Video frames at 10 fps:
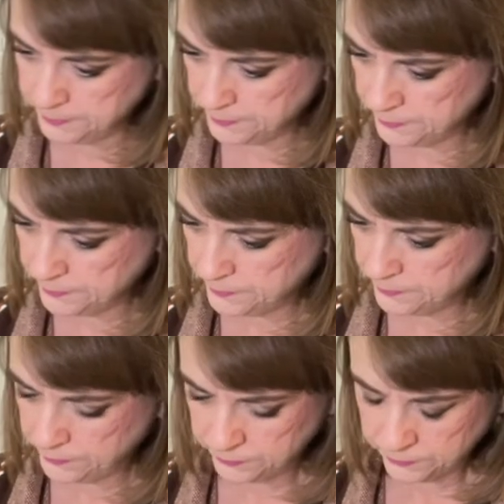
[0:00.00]

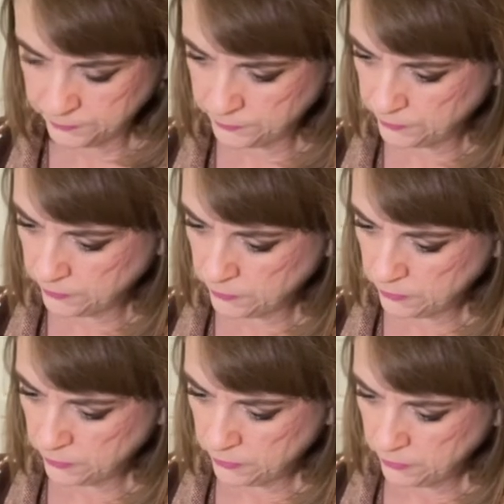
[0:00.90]

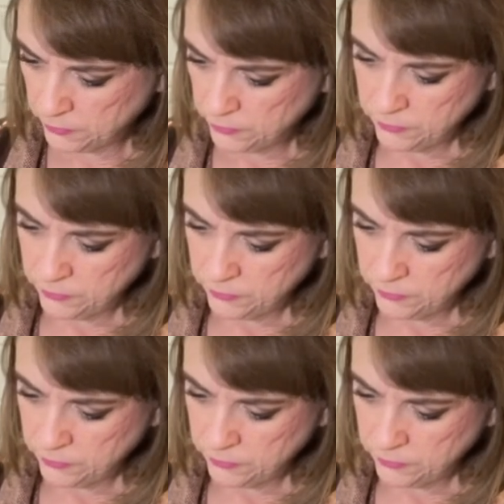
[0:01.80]
Nothing is said.